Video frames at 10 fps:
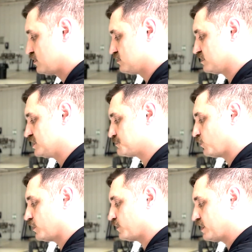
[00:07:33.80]
At this
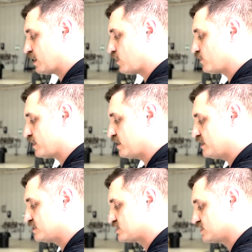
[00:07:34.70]
point, we know that
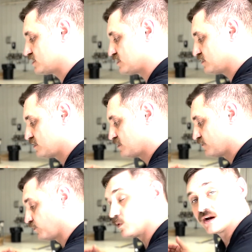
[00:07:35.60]
it's just,
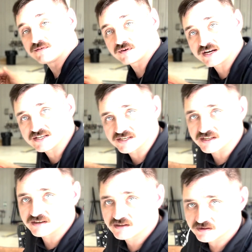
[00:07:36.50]
for whatever
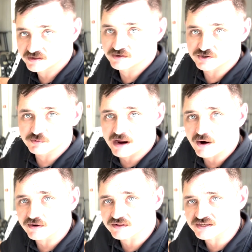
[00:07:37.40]
reason, there's no
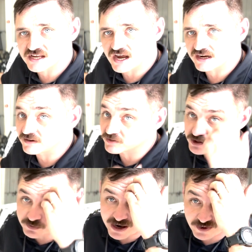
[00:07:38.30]
power to the socket. If there's
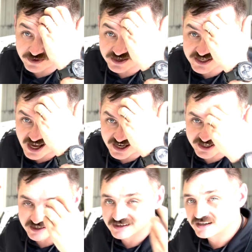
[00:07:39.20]
no power to the
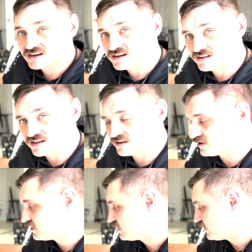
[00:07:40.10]
socket, then
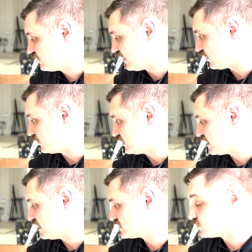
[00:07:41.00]
that'll be the
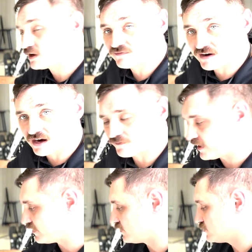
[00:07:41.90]
case. And we can
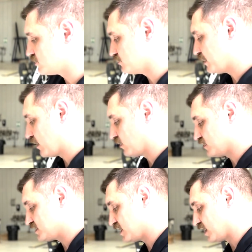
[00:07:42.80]
verify that there's no power to
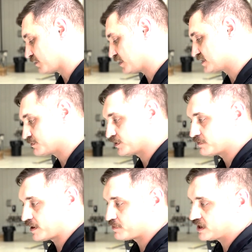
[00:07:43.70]
the socket simply
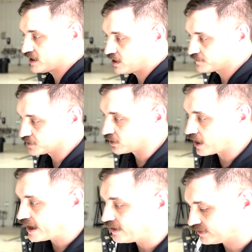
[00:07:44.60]
by pinning off to
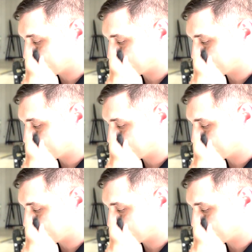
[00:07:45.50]
ground.